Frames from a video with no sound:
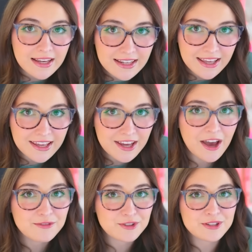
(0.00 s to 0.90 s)
King
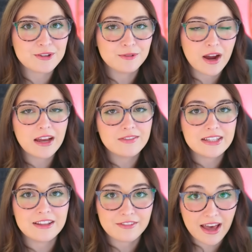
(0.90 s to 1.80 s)
have just arrived in
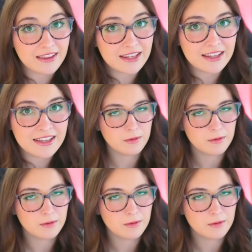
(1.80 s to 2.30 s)
the valley.